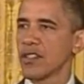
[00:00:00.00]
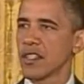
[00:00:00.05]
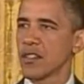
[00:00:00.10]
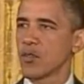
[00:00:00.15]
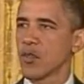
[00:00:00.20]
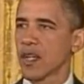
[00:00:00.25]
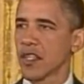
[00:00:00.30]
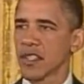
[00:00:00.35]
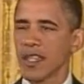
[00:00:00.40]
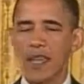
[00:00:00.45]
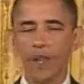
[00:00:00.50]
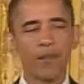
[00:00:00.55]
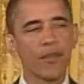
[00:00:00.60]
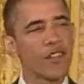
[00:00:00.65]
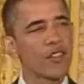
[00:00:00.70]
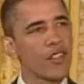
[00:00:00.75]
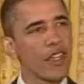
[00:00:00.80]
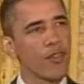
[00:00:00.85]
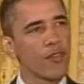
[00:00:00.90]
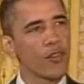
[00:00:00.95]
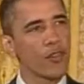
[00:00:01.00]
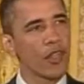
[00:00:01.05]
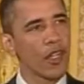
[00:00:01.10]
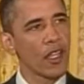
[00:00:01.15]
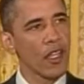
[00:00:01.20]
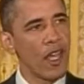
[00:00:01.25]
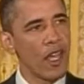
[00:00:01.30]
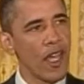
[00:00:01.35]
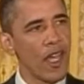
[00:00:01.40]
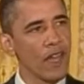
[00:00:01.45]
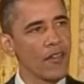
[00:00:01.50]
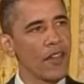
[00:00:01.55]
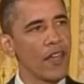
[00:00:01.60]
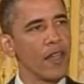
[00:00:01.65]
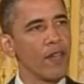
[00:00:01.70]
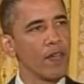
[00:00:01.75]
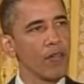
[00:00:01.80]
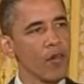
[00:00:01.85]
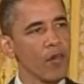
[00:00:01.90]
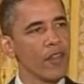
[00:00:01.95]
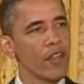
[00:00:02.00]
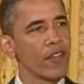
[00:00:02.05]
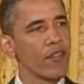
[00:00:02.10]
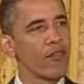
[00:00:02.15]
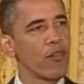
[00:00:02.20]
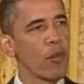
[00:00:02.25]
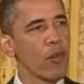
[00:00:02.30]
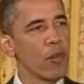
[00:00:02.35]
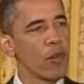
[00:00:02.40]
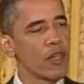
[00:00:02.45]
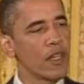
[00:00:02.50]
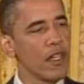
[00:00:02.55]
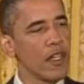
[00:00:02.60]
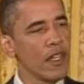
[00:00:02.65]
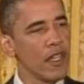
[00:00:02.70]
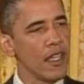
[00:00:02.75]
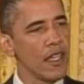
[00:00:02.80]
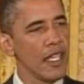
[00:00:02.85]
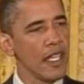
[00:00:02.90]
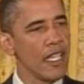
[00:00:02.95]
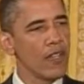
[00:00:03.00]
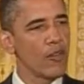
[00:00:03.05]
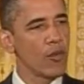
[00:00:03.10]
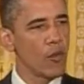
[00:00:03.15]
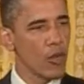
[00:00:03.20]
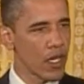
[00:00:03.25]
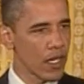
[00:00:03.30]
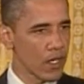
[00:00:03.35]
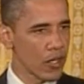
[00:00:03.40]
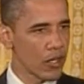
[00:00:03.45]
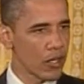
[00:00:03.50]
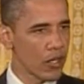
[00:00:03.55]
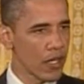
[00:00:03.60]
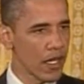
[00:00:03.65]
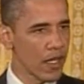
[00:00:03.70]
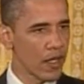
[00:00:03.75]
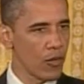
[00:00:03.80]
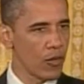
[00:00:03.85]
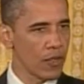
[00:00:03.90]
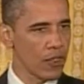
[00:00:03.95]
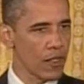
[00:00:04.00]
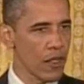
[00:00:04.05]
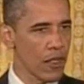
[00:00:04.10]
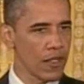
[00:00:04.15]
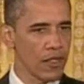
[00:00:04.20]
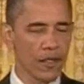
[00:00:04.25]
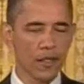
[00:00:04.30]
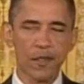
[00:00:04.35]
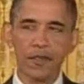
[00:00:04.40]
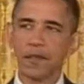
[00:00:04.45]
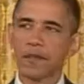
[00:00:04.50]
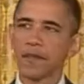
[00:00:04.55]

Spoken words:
is what kept this effort alive and moving forward, even when it looked like it was lost.